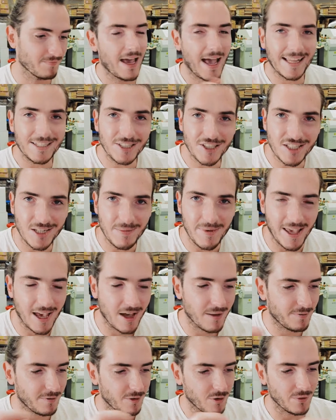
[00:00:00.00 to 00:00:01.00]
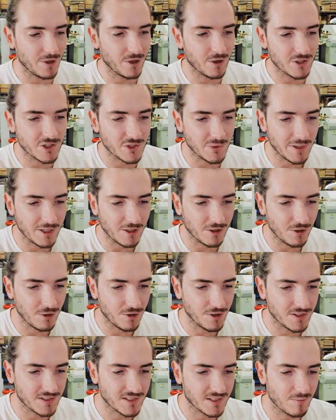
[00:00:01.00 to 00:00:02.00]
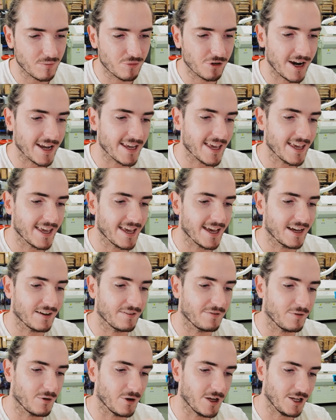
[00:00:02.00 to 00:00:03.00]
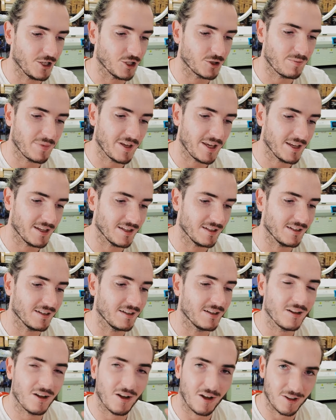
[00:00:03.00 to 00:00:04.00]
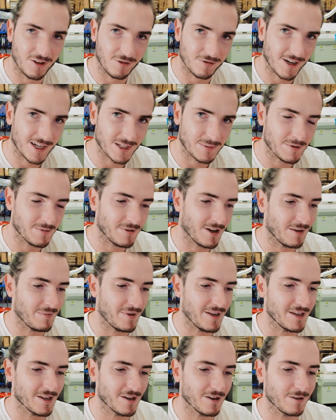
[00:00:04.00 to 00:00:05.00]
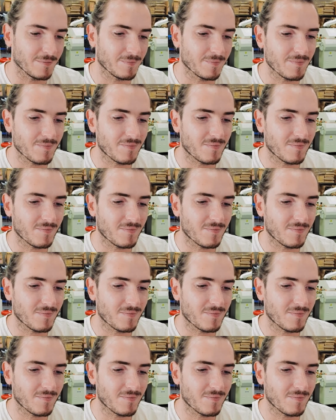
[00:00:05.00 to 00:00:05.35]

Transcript: And just to be helpful, we also included some breaking out for each pin on the Raspberry Pi Pico.